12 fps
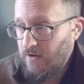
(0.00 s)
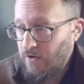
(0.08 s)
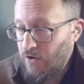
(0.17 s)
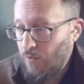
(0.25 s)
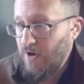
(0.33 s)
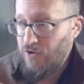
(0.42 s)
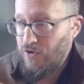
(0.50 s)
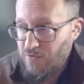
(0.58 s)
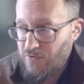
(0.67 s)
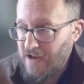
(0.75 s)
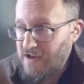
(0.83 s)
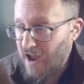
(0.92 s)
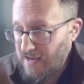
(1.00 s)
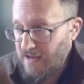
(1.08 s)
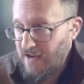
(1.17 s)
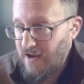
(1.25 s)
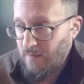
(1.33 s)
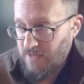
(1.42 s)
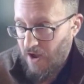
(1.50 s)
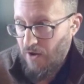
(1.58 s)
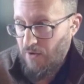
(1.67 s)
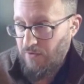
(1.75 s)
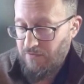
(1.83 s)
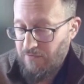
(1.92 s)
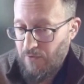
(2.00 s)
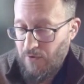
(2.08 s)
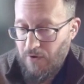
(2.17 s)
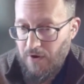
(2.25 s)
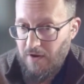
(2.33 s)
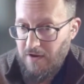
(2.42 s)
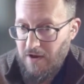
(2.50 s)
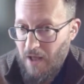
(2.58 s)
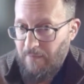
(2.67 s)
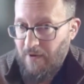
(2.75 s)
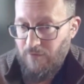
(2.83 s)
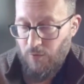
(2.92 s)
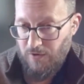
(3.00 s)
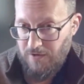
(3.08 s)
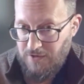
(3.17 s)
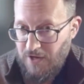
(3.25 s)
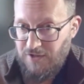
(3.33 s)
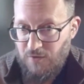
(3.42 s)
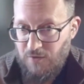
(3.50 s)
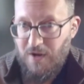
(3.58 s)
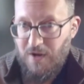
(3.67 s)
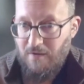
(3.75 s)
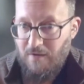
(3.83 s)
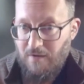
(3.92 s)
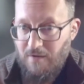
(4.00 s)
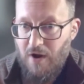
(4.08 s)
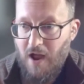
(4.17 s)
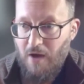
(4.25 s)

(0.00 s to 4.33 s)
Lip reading: when a new 990 comes out for a nonprofit organization that we cover,